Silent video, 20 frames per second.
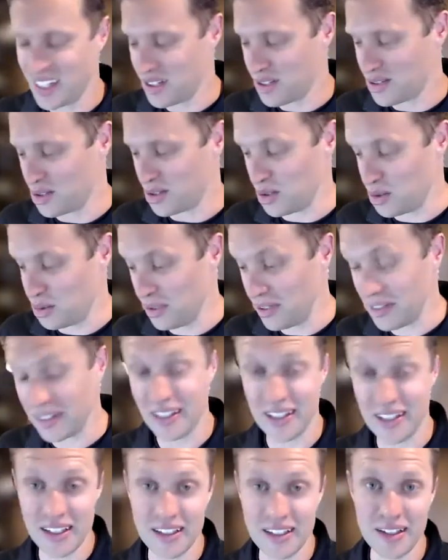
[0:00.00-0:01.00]
so you really
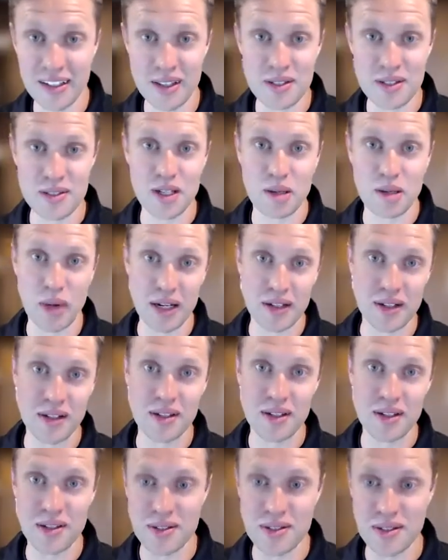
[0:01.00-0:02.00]
get into this
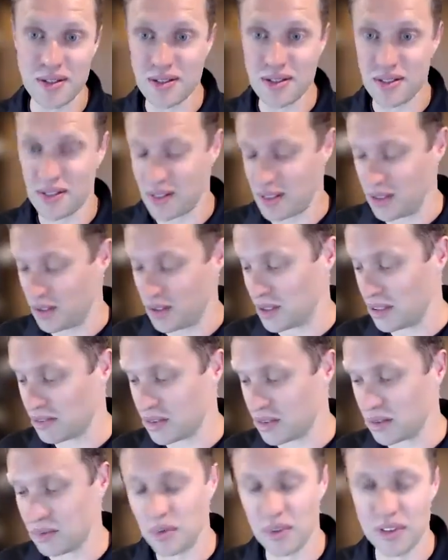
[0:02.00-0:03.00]
commodities you know you have
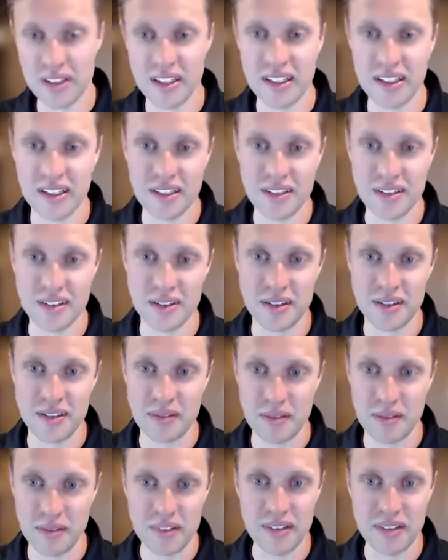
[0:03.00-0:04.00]
to really get into
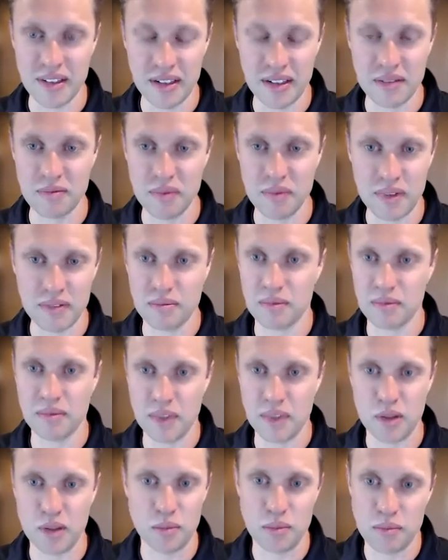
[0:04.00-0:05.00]

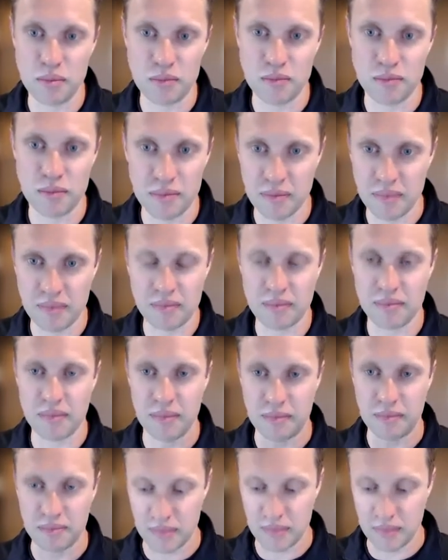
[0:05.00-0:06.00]
you know
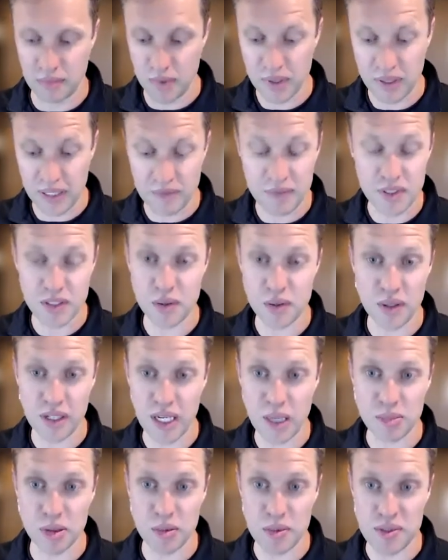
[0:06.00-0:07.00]
really inventory
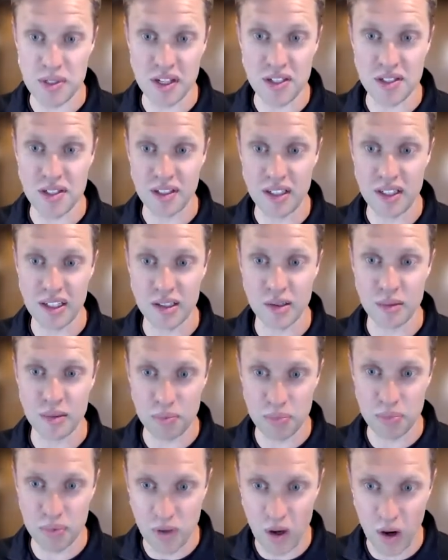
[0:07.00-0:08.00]
optimization. How do you
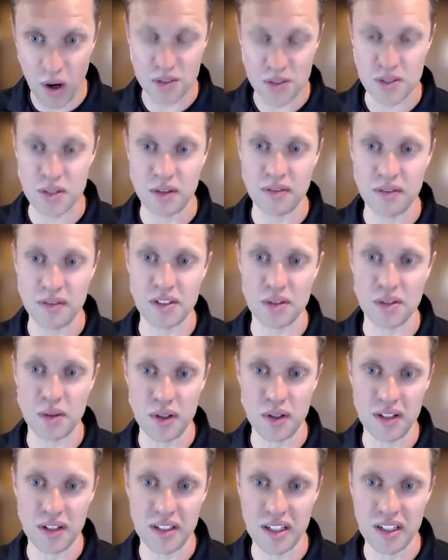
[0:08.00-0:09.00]
cost your
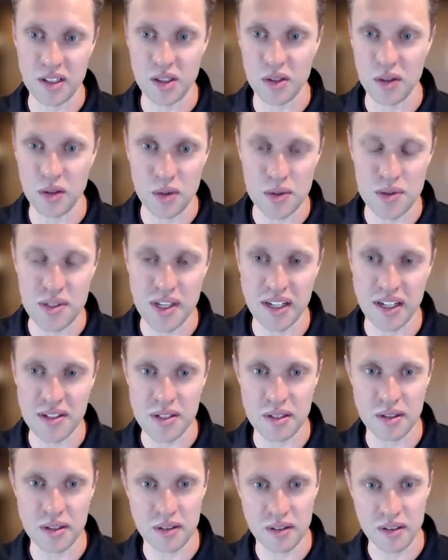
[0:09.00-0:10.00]
inventory and how do you use that as
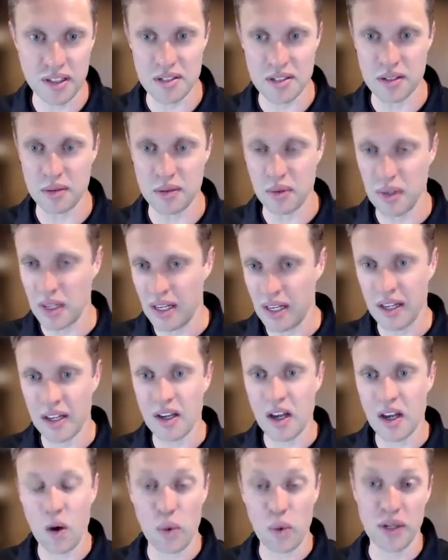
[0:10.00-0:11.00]
a as a,
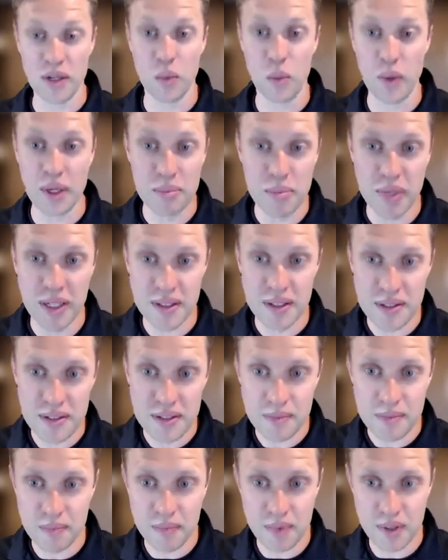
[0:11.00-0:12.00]
a way to win
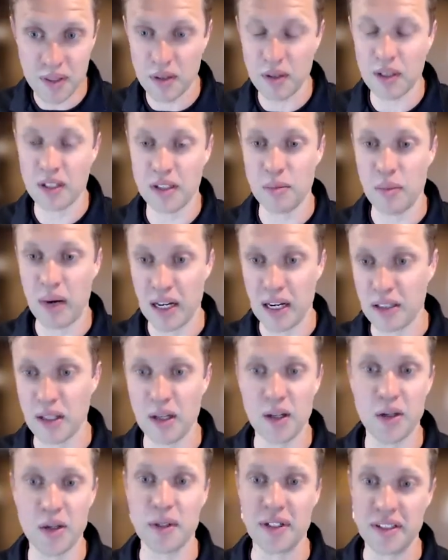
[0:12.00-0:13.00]
bids? You know, can you buy
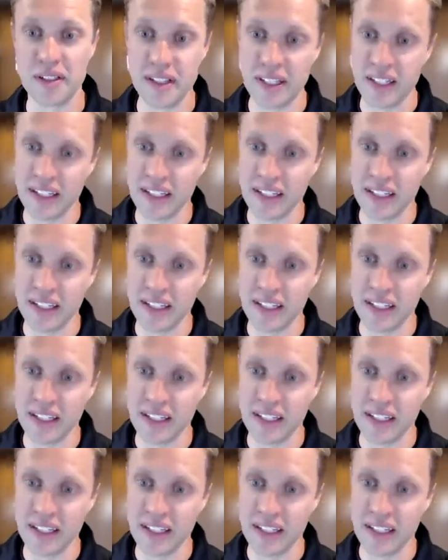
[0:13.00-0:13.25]
low and